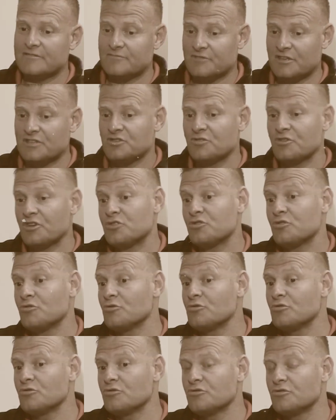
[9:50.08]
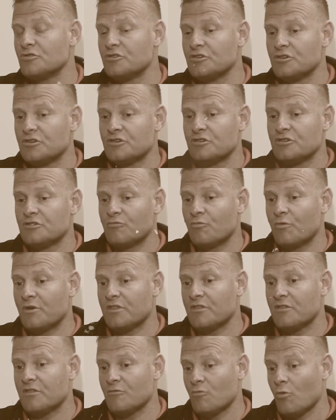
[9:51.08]
this you need to,
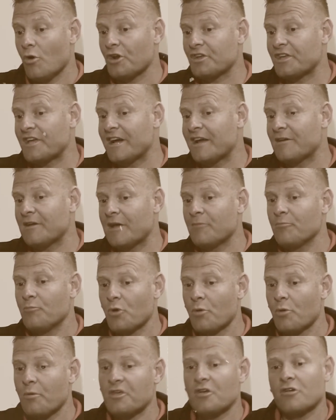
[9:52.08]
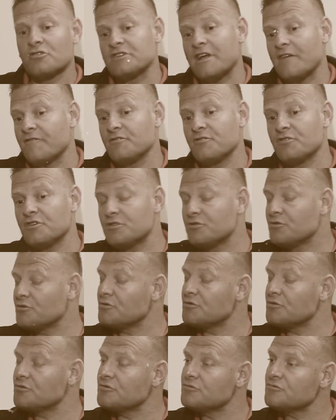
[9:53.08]
with working and, and proving yourself, you need
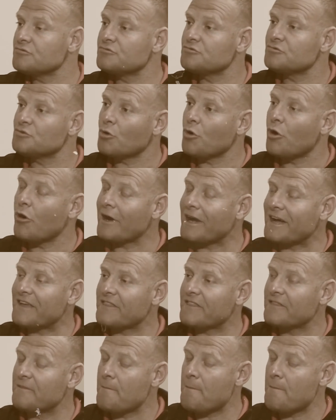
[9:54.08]
to, to go ahead.